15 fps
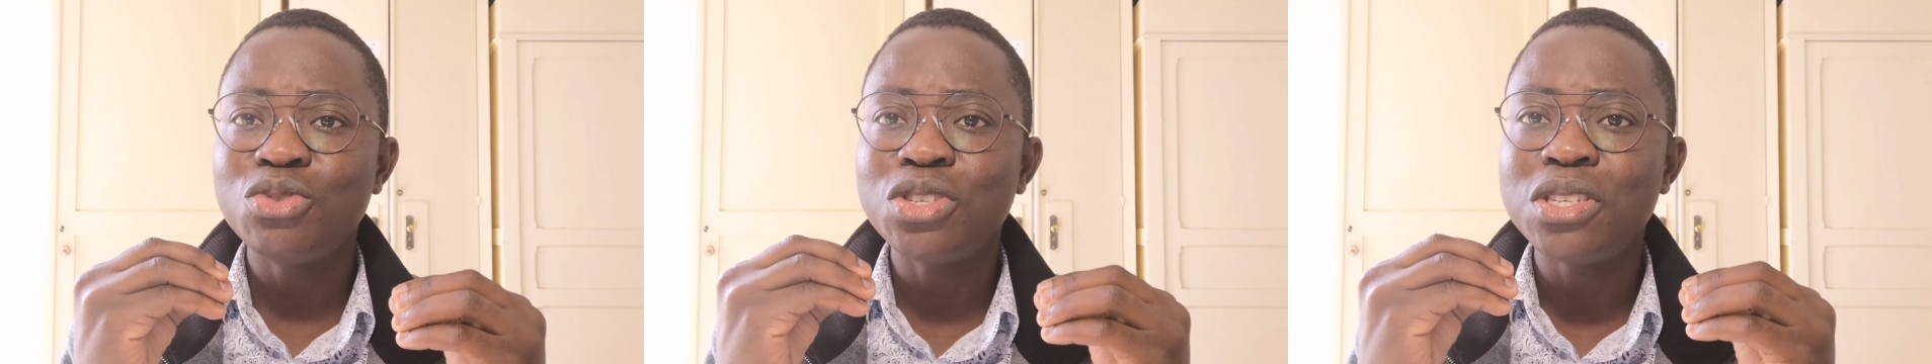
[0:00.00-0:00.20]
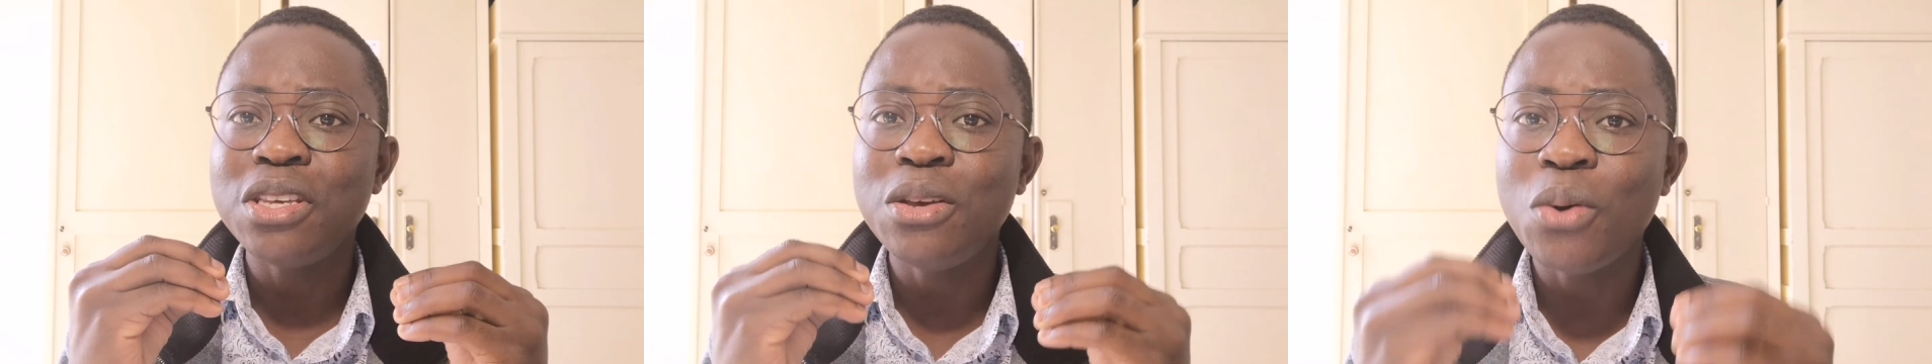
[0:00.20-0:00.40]

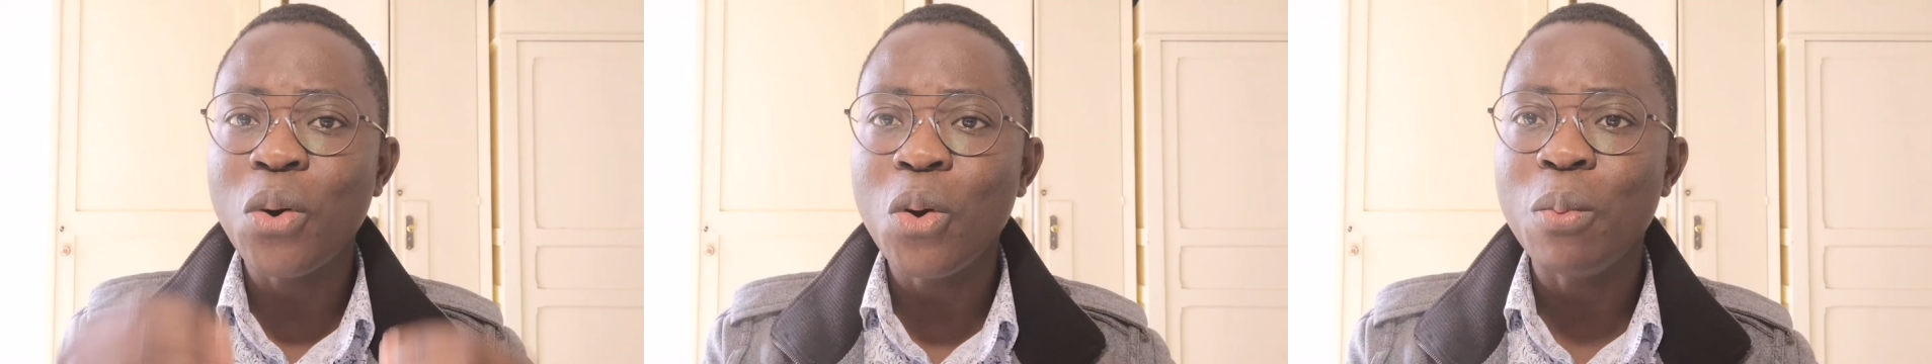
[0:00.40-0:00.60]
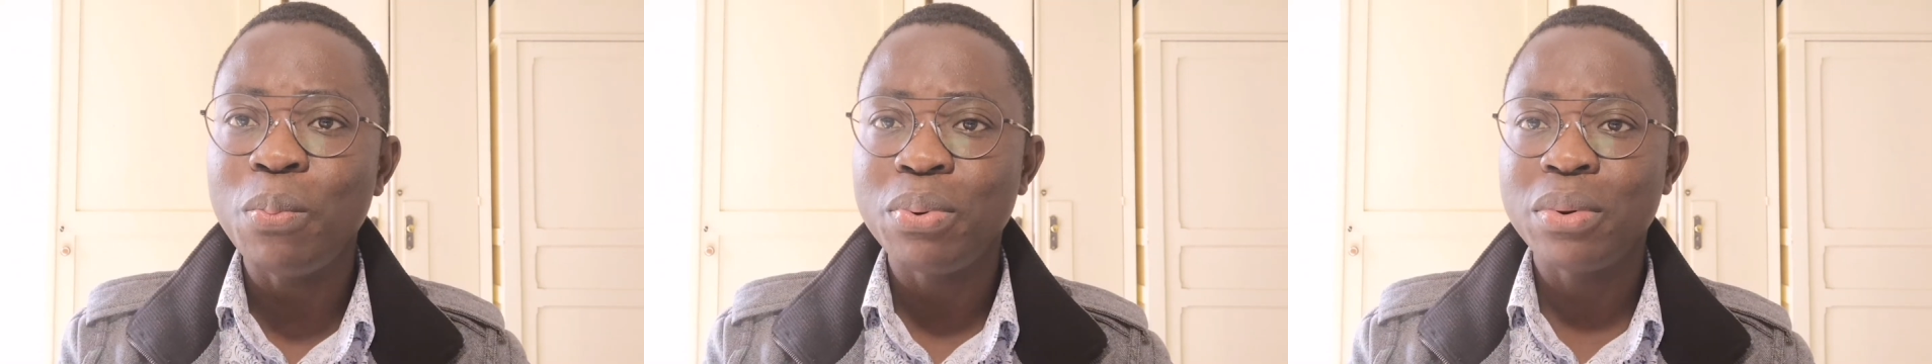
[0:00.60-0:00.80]
see
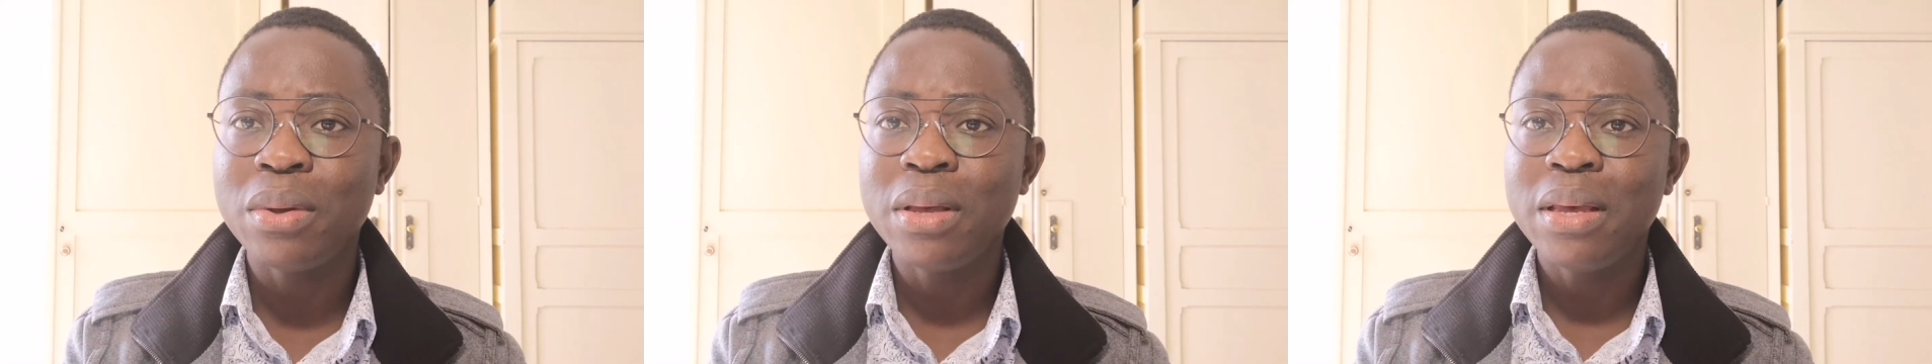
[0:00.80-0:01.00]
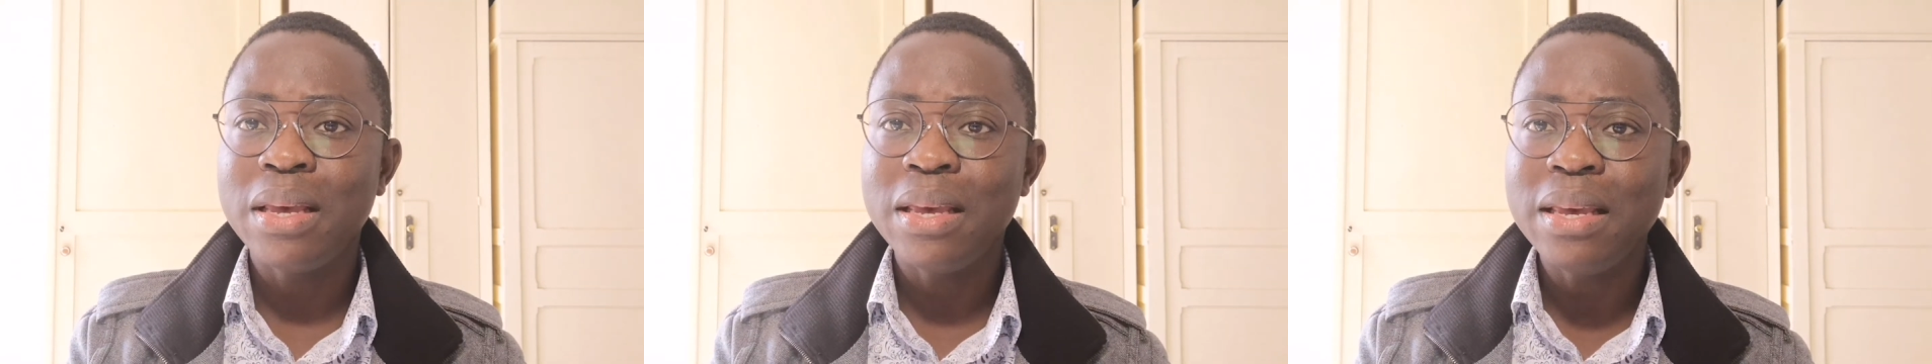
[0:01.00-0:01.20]
hope
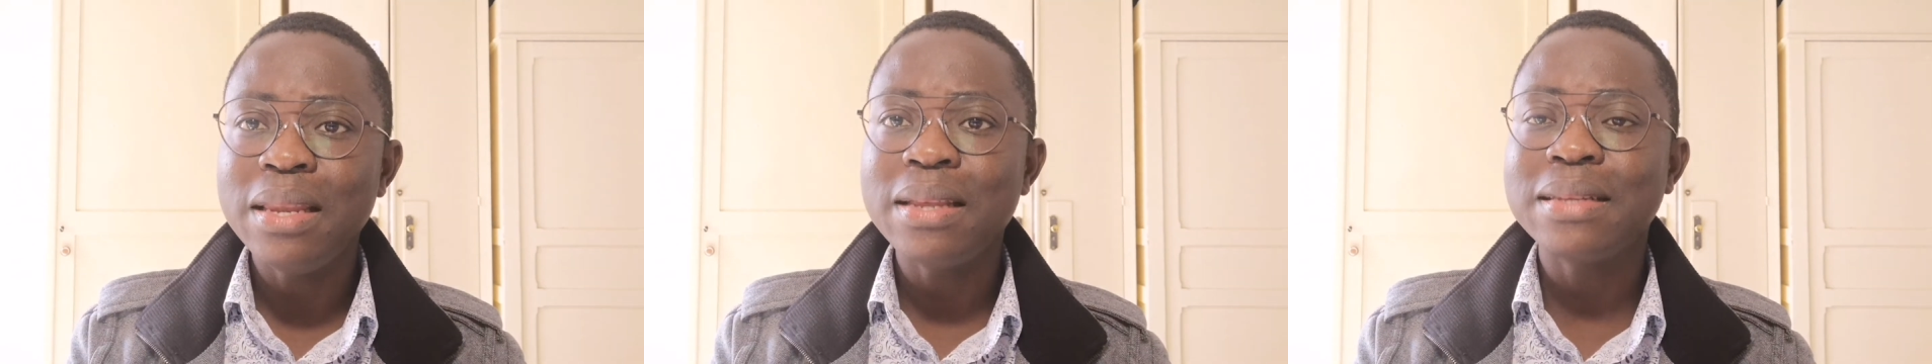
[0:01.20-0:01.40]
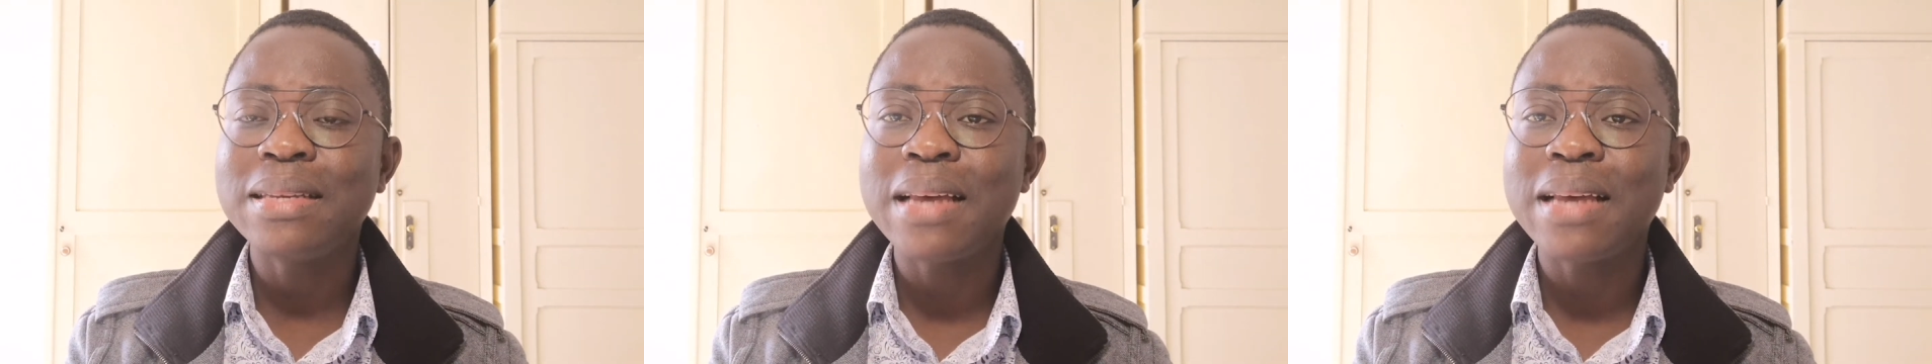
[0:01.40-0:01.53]
in a